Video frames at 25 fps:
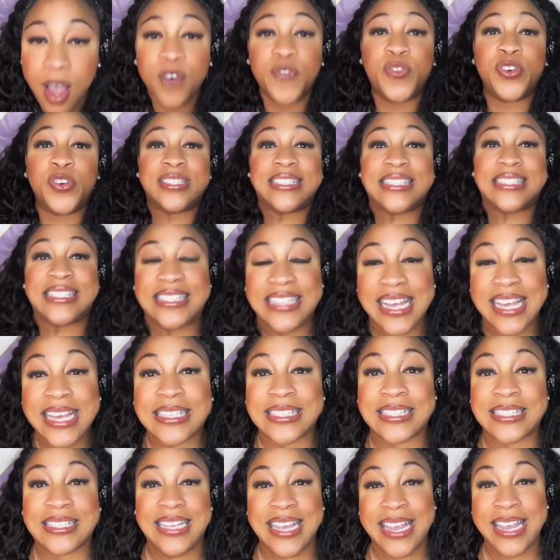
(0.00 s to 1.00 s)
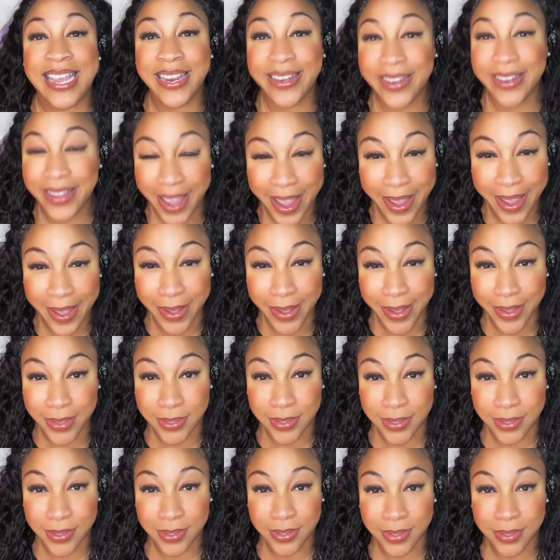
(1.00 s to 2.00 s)
for 16
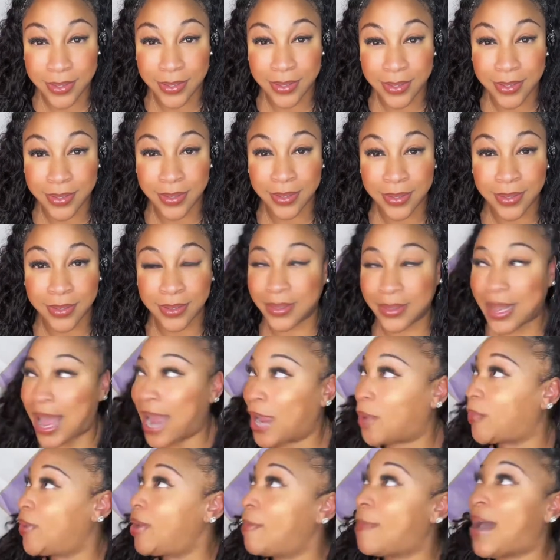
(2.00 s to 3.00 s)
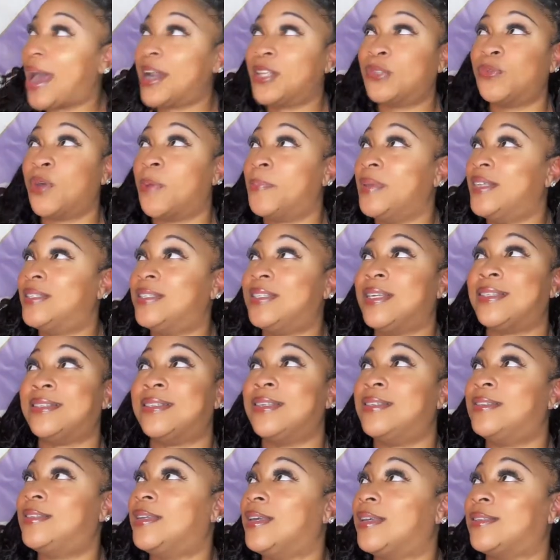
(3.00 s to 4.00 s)
years. Like, we might as well be
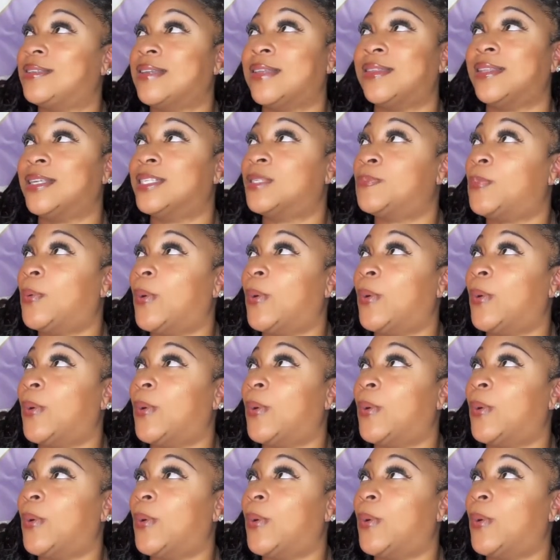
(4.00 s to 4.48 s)
66 at this point.